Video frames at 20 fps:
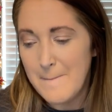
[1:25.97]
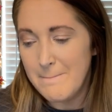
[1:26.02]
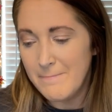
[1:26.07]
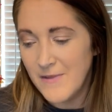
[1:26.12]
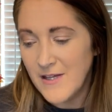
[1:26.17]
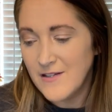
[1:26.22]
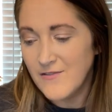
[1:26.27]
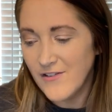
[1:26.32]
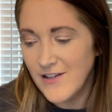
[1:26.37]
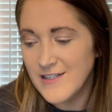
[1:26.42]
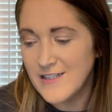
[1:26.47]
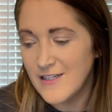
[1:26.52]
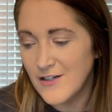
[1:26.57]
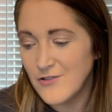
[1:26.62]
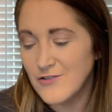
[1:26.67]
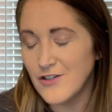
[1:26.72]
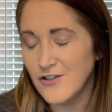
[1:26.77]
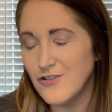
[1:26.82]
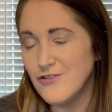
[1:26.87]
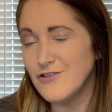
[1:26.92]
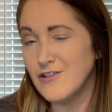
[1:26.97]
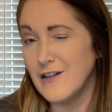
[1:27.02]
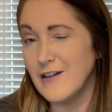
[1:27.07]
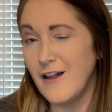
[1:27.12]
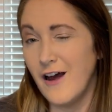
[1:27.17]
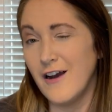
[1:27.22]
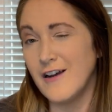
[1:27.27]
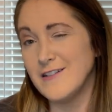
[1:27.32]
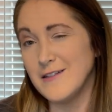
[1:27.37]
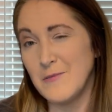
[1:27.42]
these videos are usually
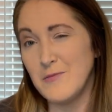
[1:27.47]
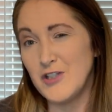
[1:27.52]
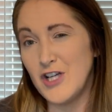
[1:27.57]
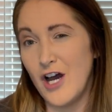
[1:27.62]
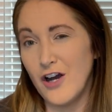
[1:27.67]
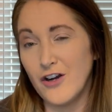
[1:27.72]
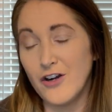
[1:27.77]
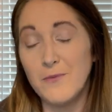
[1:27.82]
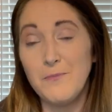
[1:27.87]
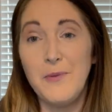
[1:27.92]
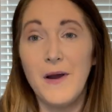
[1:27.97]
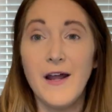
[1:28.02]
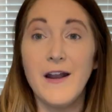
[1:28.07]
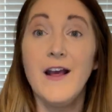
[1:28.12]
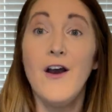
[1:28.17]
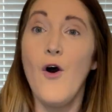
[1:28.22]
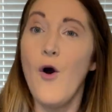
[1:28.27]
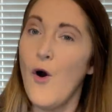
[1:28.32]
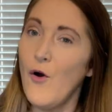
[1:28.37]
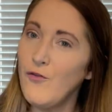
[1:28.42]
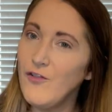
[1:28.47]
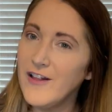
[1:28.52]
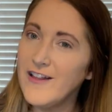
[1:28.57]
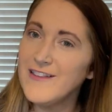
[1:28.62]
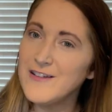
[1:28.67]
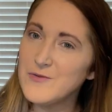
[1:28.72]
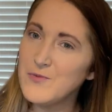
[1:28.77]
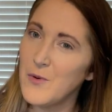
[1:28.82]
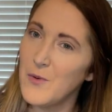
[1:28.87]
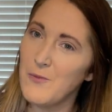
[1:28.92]
long because I'm a talker, but hopefully
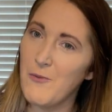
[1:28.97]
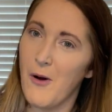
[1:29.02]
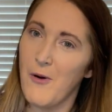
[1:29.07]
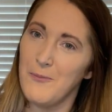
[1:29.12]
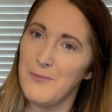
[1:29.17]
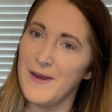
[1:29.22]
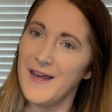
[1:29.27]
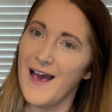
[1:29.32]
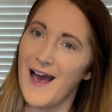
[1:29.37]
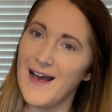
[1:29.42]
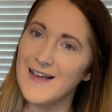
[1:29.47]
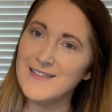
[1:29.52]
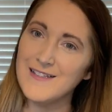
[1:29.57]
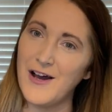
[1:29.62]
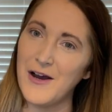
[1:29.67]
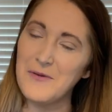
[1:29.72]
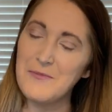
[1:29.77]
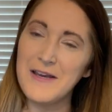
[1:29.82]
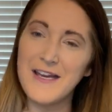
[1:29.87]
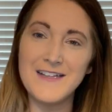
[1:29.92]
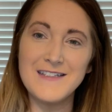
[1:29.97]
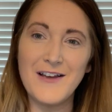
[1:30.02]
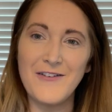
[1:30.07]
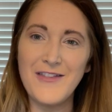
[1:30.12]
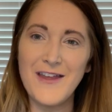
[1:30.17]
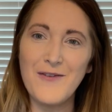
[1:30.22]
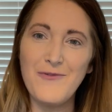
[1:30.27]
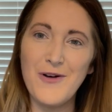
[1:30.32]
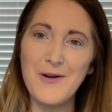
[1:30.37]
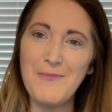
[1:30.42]
this one won't be as long because I
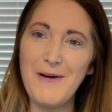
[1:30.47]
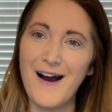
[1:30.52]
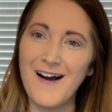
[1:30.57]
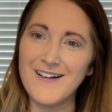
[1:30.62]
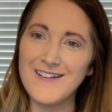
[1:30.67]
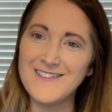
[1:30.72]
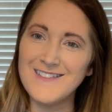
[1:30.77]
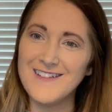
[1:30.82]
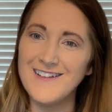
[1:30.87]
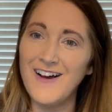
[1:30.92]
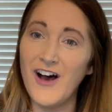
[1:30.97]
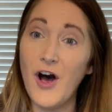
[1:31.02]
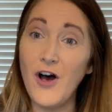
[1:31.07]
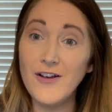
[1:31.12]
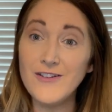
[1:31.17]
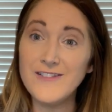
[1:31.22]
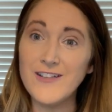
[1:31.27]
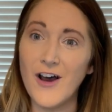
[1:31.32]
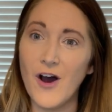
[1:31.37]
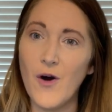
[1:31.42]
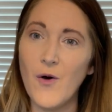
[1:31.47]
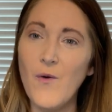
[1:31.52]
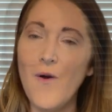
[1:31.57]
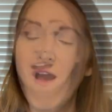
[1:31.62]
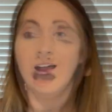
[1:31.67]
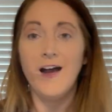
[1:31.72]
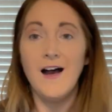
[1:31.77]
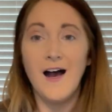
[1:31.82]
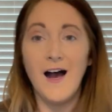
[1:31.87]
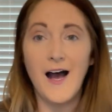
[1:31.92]
only have one box. Also,
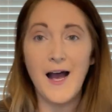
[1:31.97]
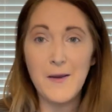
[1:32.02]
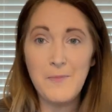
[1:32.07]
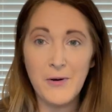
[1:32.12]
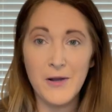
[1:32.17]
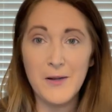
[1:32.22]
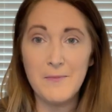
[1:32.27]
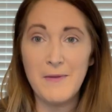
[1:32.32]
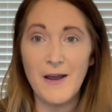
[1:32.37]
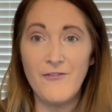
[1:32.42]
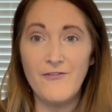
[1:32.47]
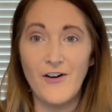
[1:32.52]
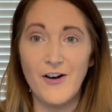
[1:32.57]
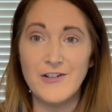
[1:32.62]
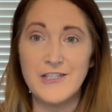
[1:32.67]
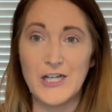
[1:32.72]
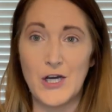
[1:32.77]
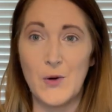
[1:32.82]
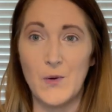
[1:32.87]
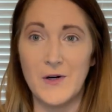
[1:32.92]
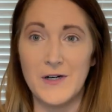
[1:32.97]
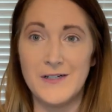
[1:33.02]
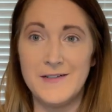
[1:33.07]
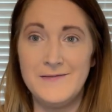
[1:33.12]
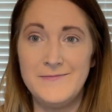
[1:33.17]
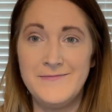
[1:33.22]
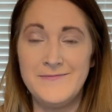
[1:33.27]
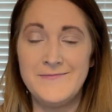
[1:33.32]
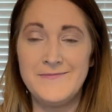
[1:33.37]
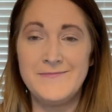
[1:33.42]
I put up my fall decor.
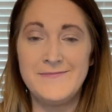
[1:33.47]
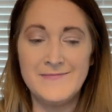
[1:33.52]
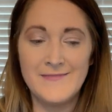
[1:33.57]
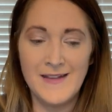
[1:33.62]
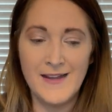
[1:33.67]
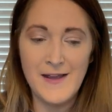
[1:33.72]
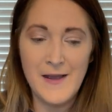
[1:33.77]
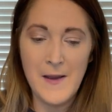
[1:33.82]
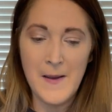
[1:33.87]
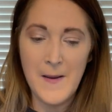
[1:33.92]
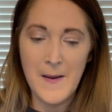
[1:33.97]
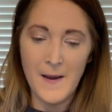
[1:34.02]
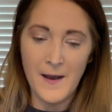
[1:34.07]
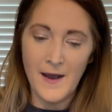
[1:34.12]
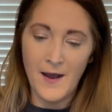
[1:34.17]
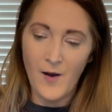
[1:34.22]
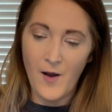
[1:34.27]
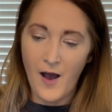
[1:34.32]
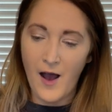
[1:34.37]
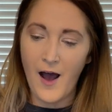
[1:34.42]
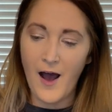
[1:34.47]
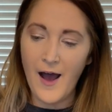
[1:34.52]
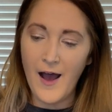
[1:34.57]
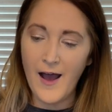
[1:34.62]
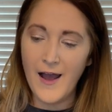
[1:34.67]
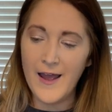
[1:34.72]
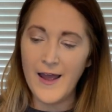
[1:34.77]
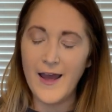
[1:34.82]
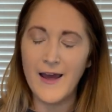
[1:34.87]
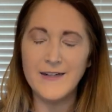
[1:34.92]

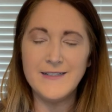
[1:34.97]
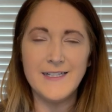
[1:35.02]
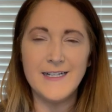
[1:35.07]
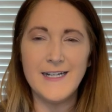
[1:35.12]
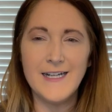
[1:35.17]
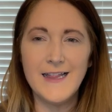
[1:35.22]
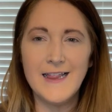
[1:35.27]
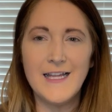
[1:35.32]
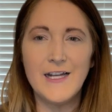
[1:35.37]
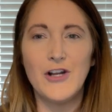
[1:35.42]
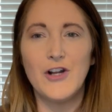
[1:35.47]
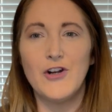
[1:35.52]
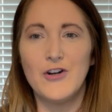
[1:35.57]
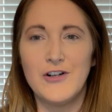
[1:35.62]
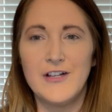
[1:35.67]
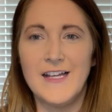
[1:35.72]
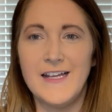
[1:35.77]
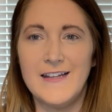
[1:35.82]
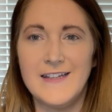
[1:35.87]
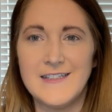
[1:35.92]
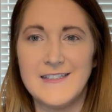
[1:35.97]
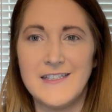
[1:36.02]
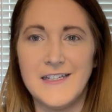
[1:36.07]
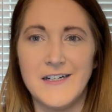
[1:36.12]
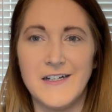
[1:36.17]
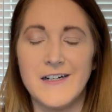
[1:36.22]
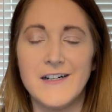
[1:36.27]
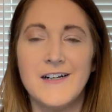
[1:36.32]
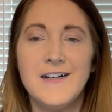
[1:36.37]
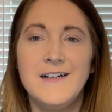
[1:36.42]
I did it a little early this
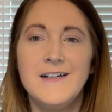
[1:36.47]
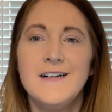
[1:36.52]
year